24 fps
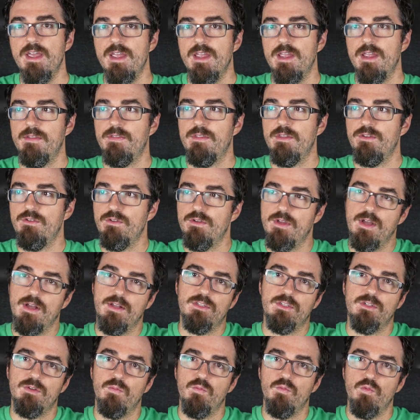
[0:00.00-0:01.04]
and then you got
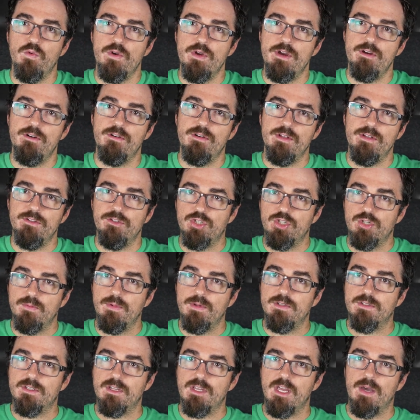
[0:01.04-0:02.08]
some weird
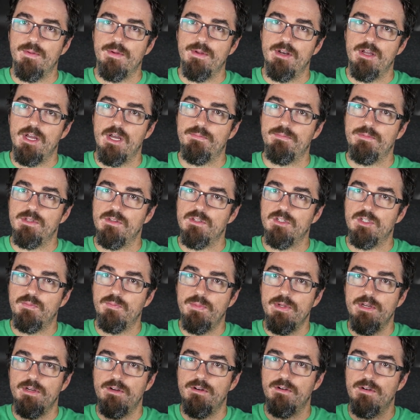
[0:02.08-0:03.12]
instruments coming up to the
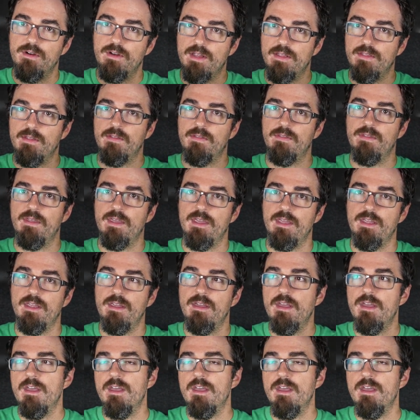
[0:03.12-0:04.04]
speaker, and then they